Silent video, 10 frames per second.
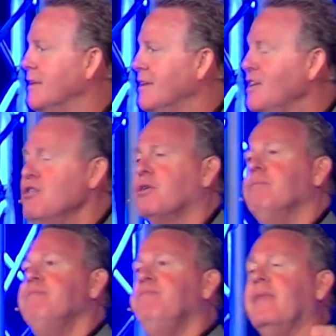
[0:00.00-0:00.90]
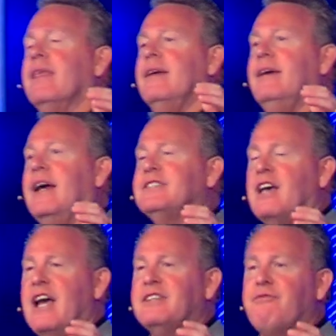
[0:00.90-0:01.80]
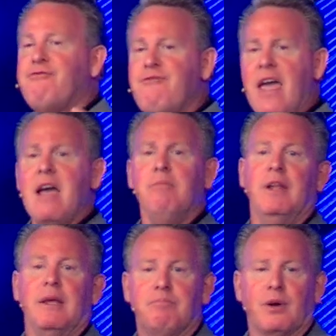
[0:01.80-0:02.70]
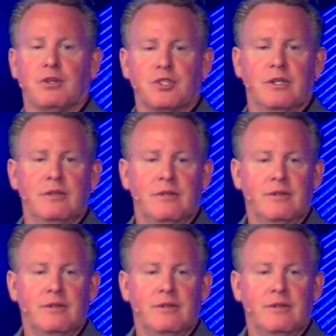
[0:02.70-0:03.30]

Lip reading: You know, as a family person,